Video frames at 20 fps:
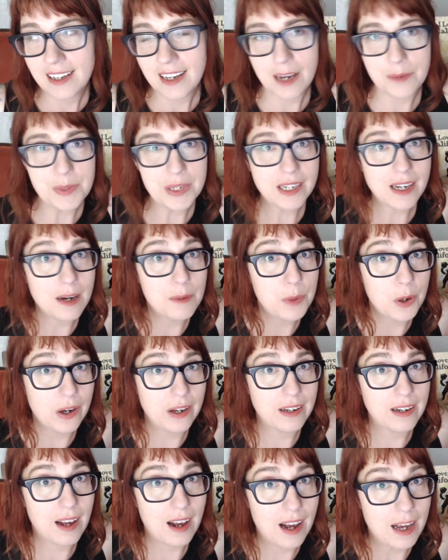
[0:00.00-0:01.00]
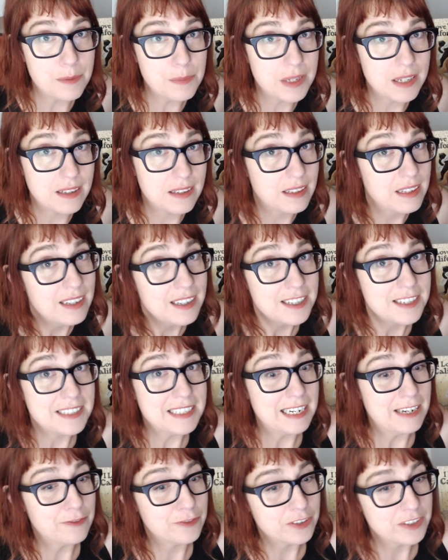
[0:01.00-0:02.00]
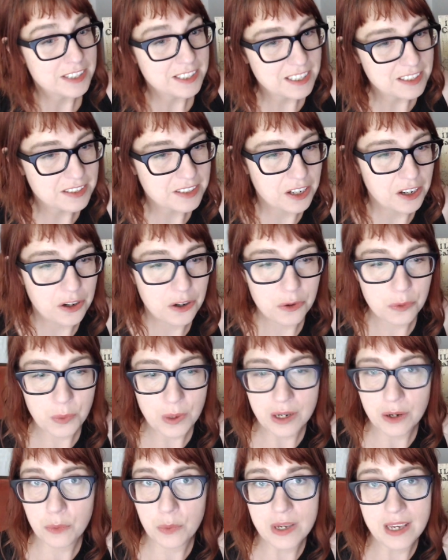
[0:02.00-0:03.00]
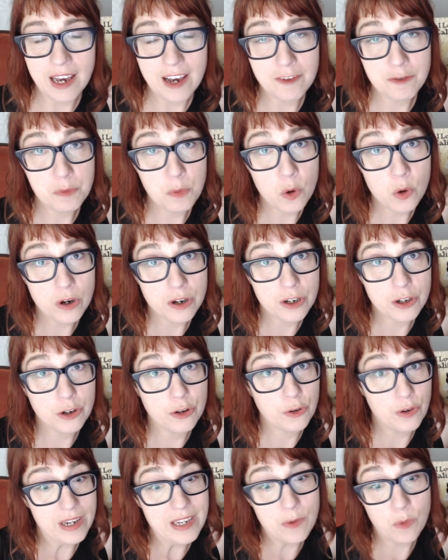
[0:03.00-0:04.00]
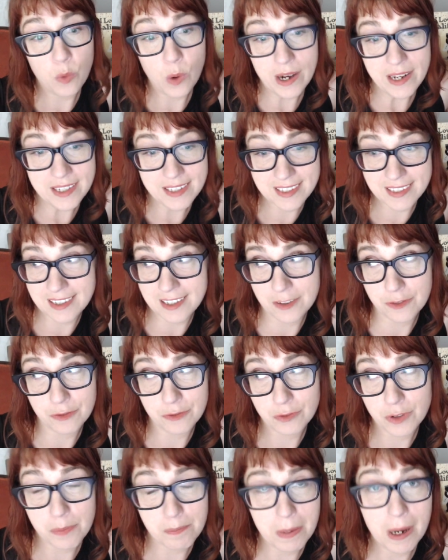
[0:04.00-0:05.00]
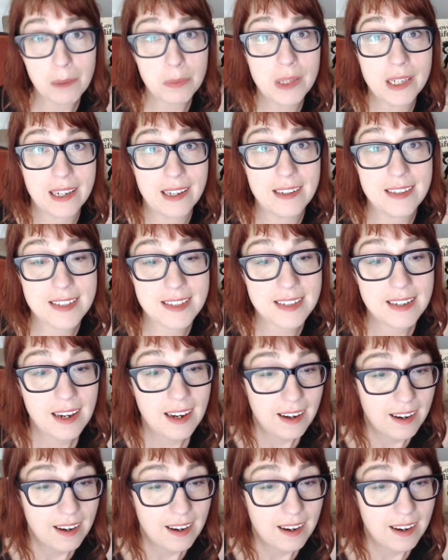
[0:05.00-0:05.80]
I mean, come on, I'm in San Francisco where we have more great whites than Republicans.